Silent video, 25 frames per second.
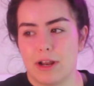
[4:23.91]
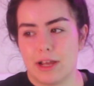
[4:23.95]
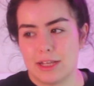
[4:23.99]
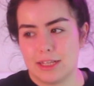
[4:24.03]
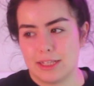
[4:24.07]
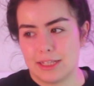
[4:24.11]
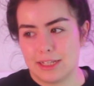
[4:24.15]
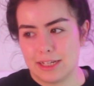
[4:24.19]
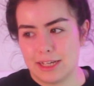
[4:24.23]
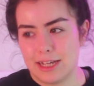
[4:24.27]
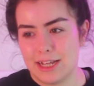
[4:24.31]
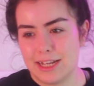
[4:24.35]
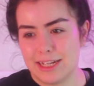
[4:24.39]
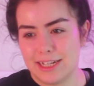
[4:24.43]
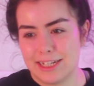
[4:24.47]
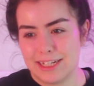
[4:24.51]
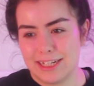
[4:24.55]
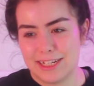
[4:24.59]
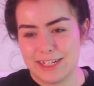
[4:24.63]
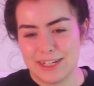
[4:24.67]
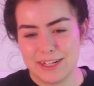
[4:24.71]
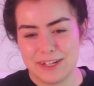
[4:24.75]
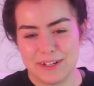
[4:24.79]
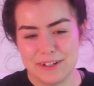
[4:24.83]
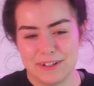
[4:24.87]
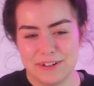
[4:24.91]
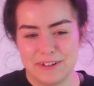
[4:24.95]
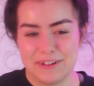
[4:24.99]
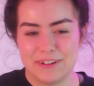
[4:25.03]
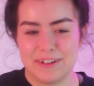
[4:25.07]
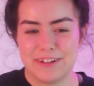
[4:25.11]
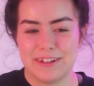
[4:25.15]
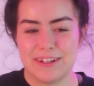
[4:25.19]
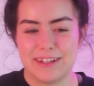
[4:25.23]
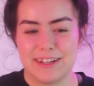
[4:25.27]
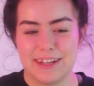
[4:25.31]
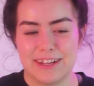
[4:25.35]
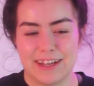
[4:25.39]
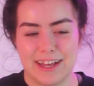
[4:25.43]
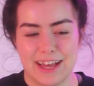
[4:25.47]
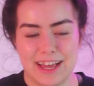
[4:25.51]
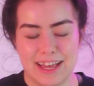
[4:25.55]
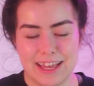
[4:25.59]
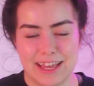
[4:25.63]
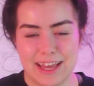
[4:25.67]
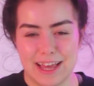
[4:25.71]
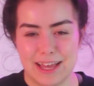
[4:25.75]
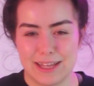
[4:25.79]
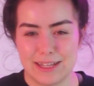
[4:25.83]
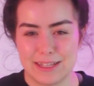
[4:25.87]
I started to, I
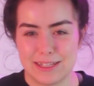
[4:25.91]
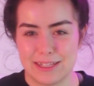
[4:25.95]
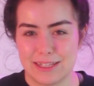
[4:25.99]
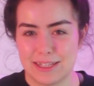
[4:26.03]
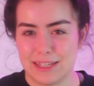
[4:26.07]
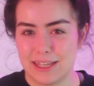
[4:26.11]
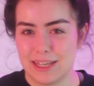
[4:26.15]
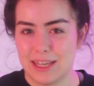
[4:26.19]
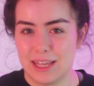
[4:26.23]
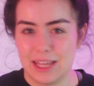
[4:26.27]
guess,